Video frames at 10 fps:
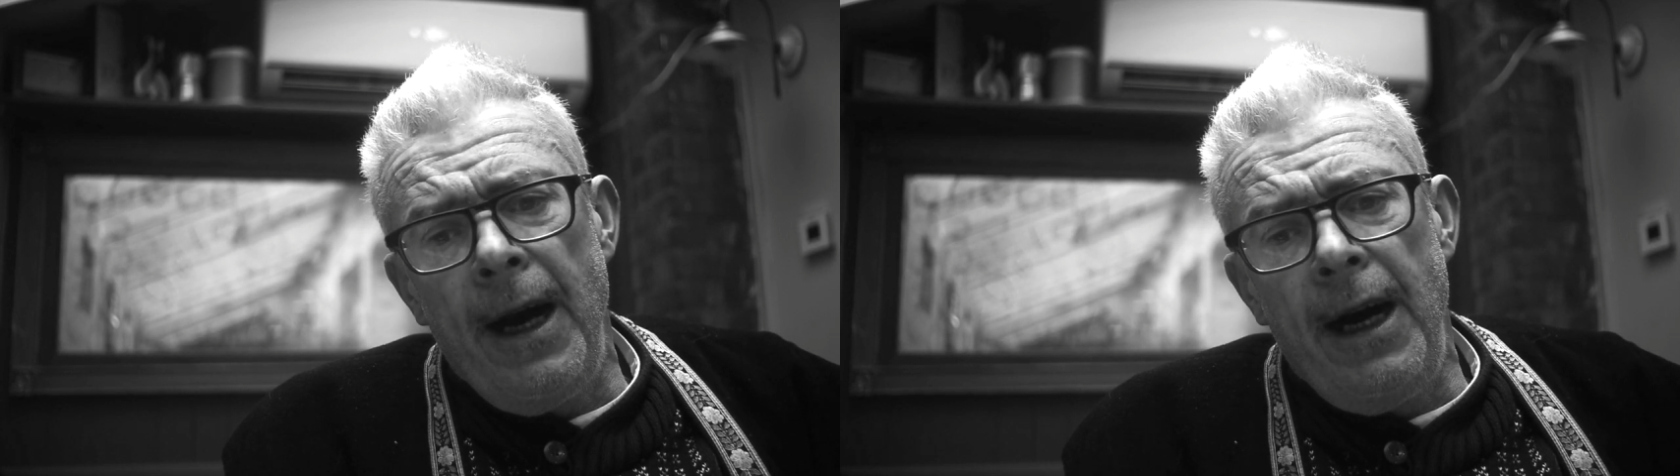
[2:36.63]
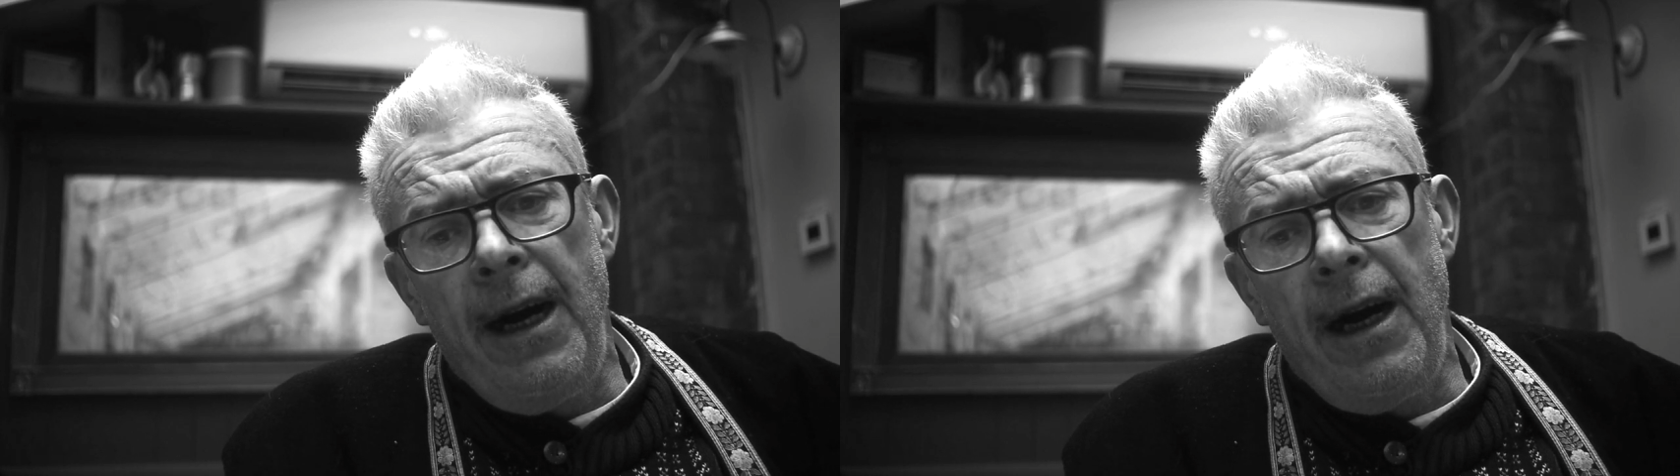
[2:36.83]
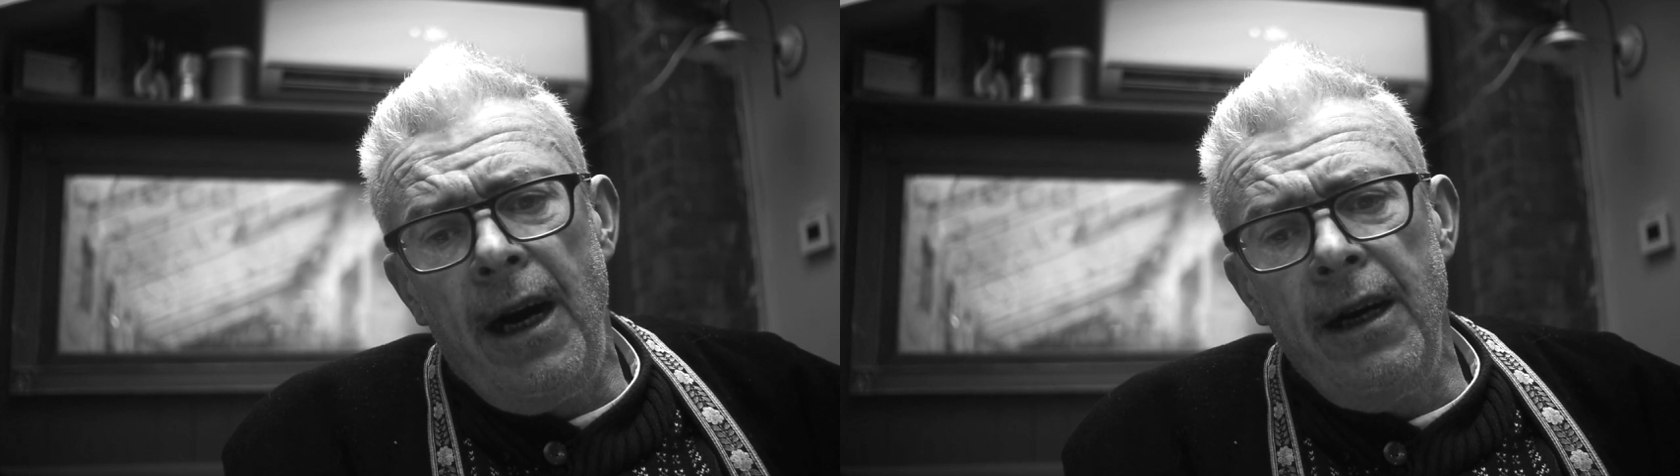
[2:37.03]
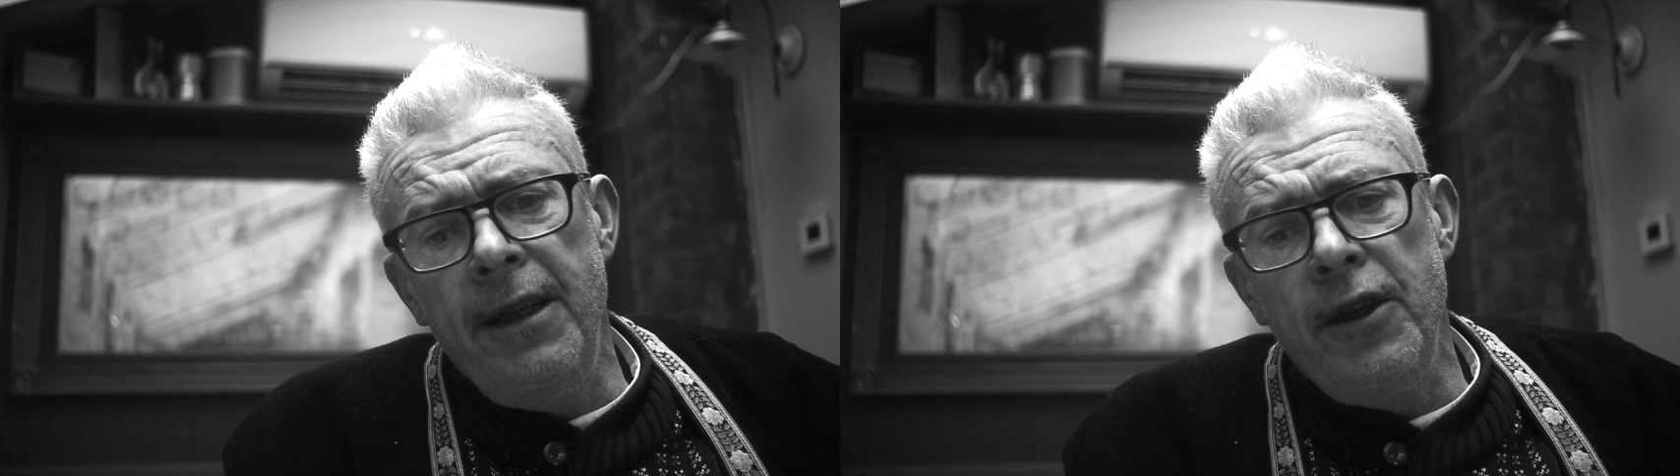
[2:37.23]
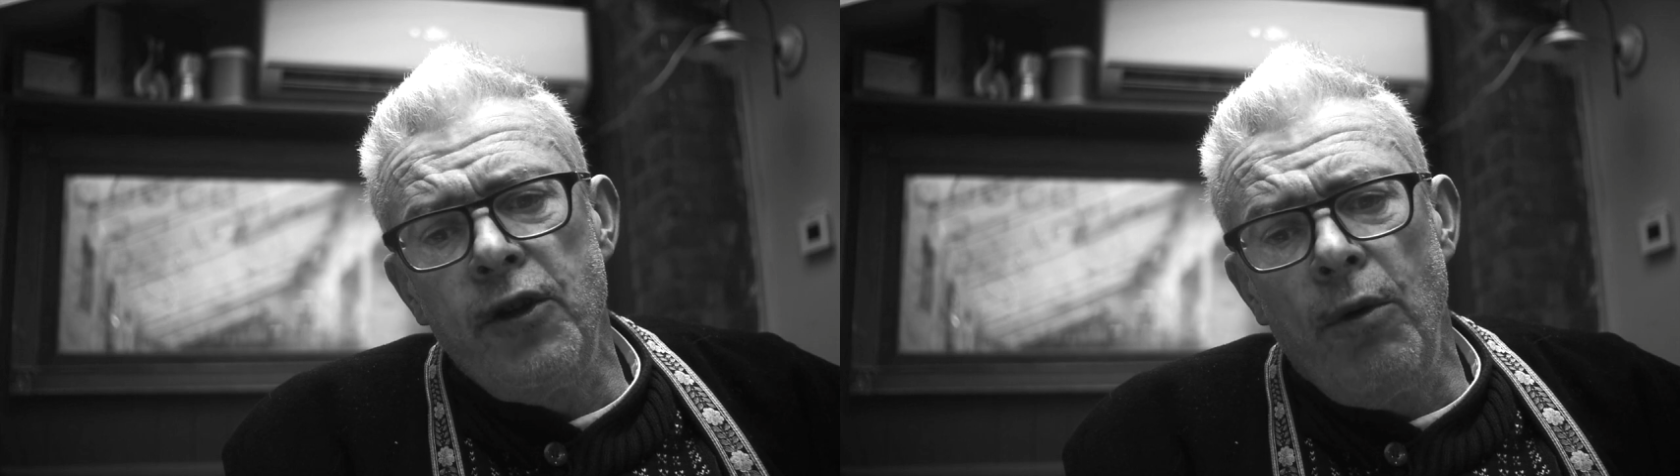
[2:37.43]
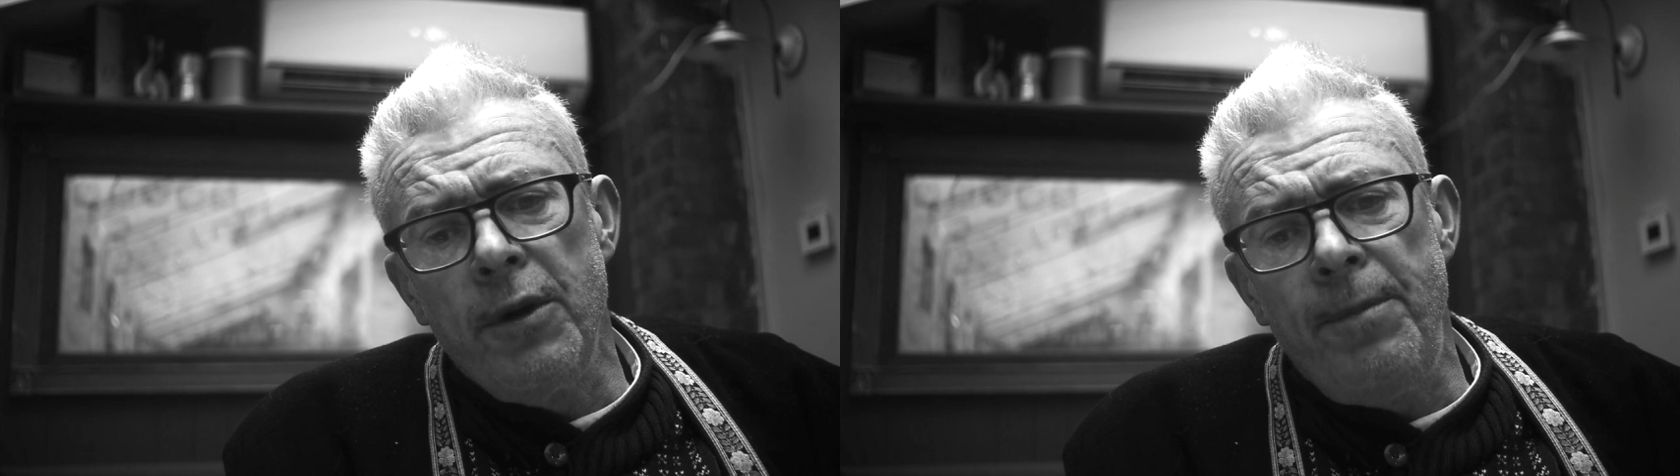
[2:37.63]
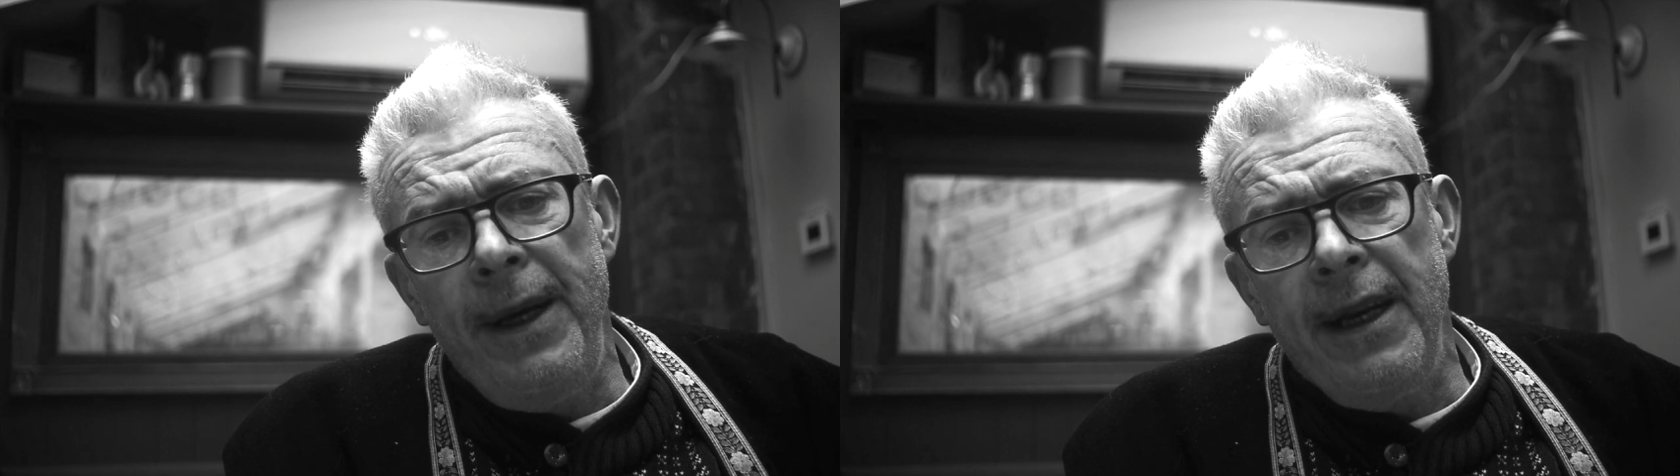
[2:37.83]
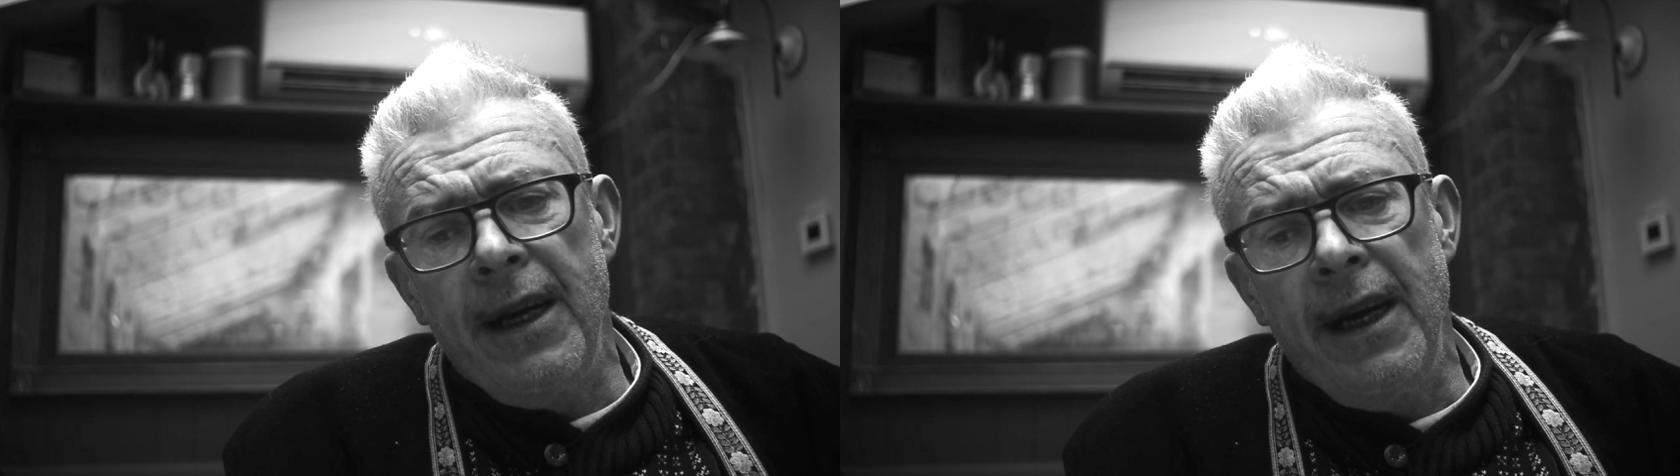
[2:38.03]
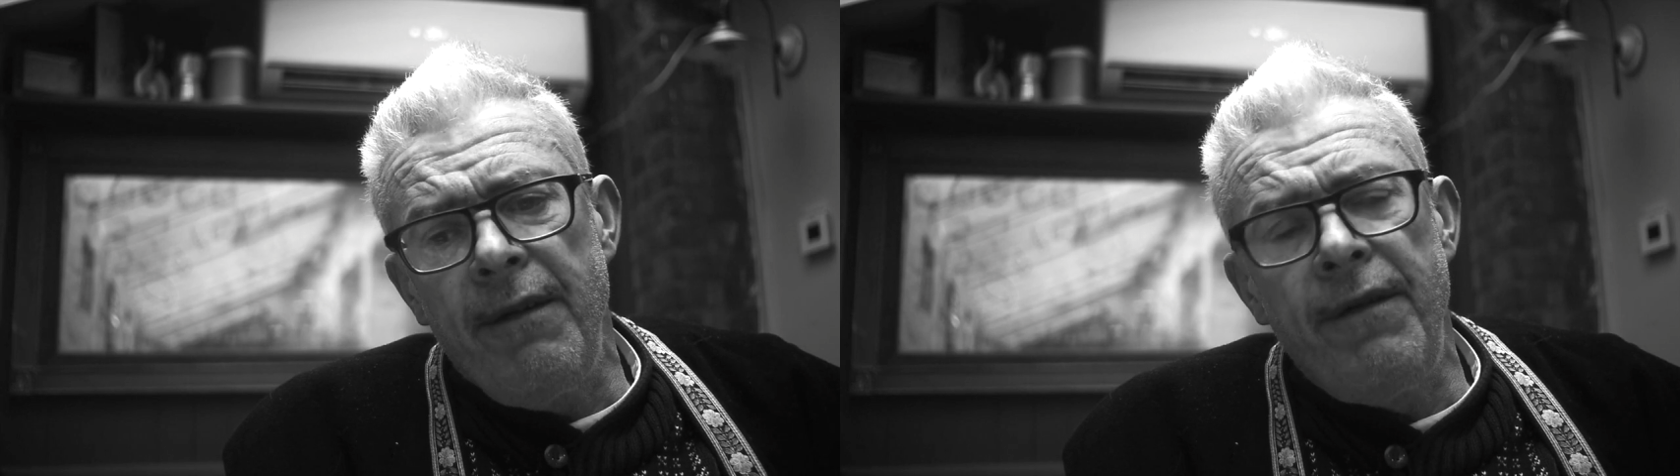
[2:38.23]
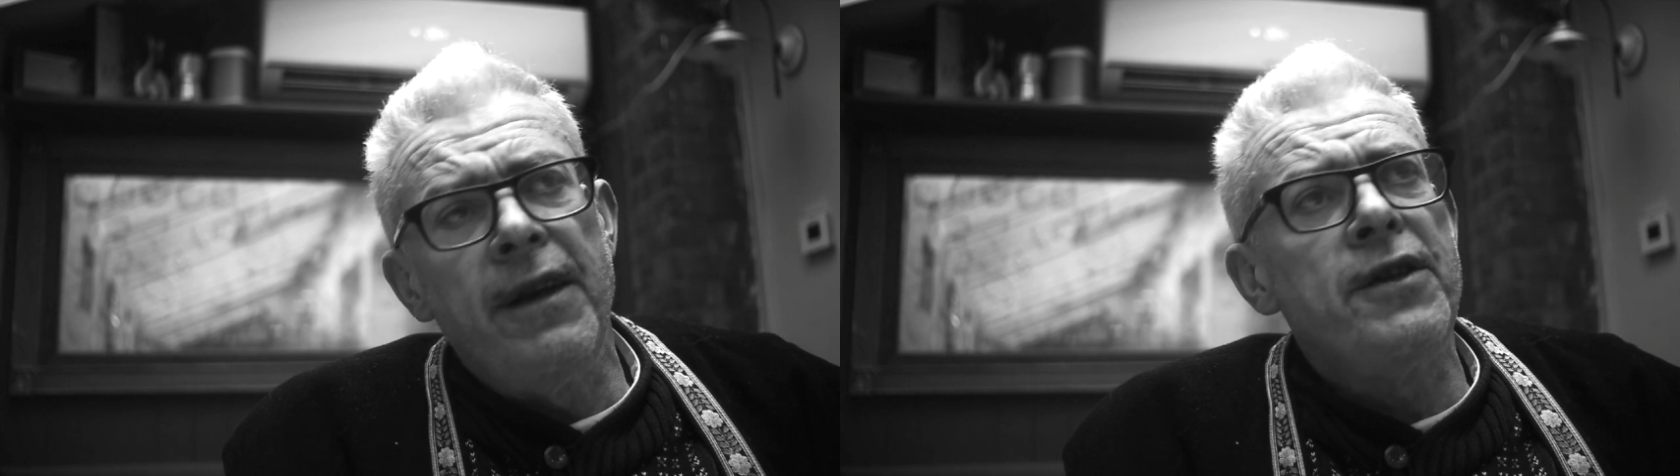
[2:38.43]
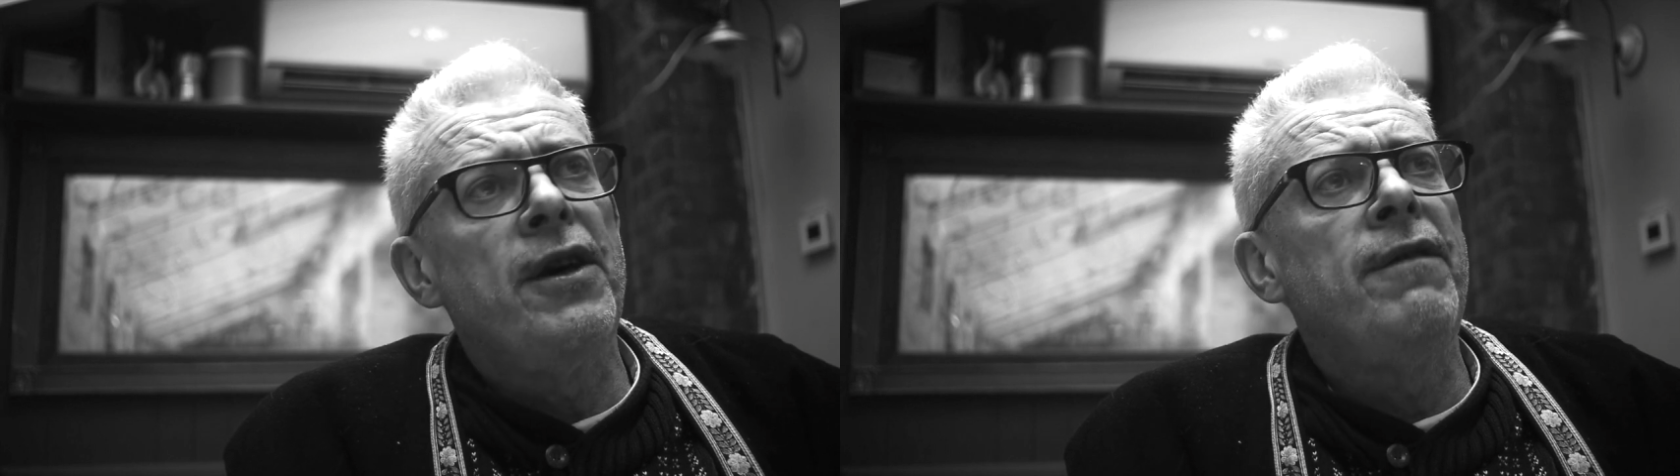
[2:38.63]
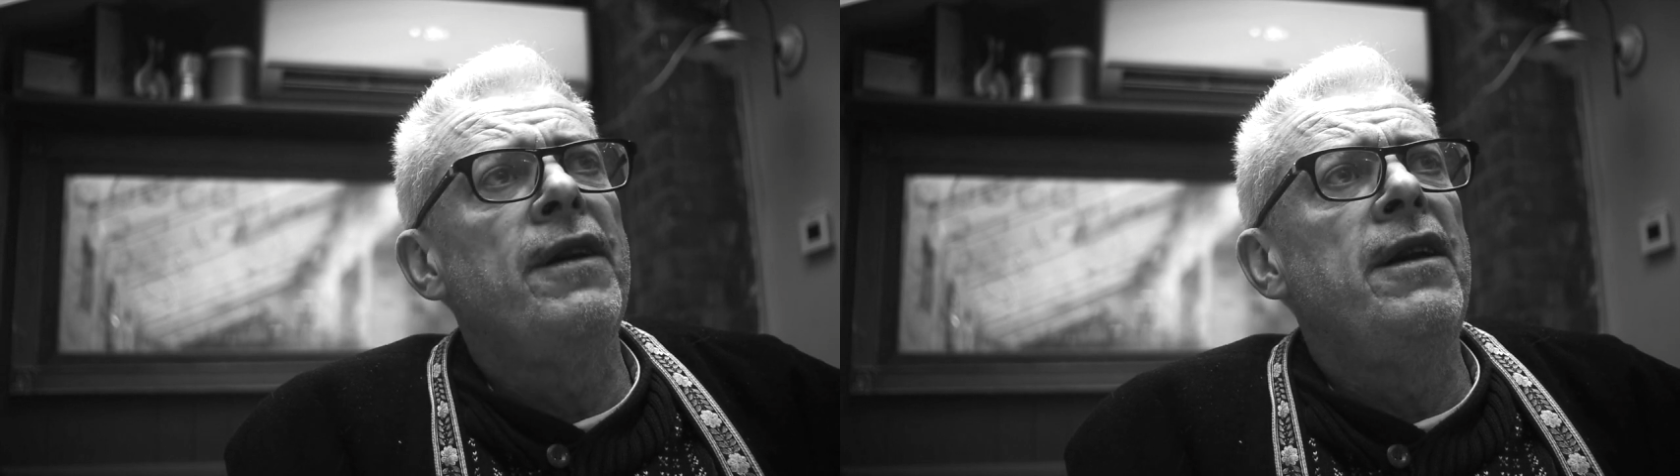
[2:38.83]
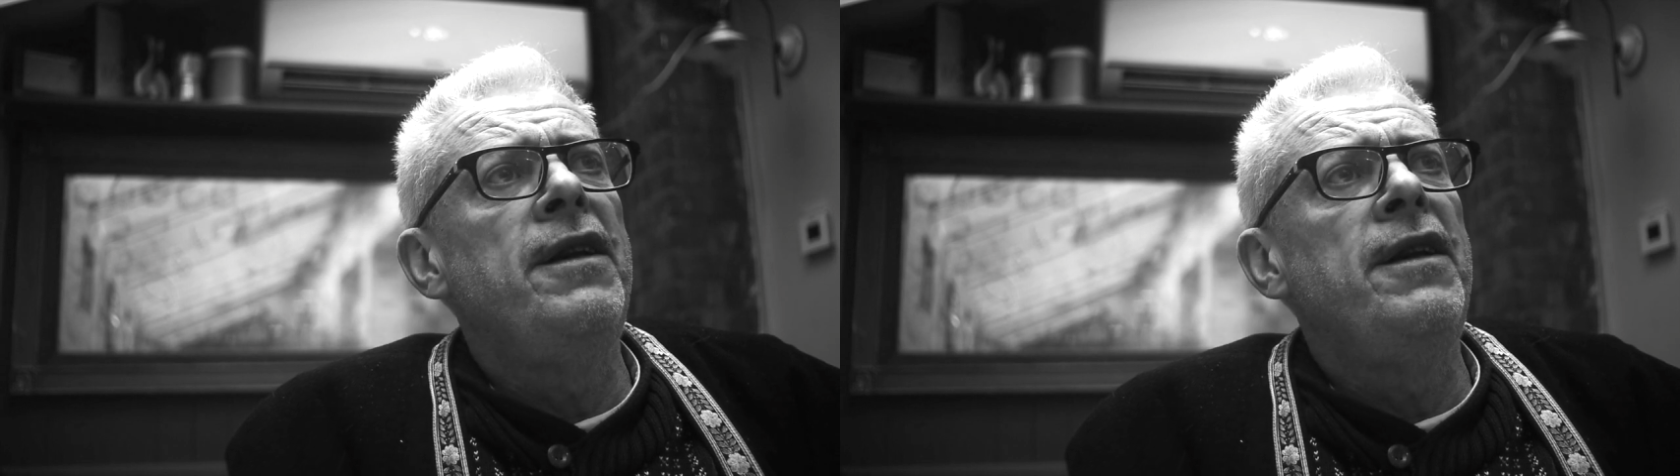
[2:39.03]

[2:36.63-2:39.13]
Ireland has always been a kind of philosophical,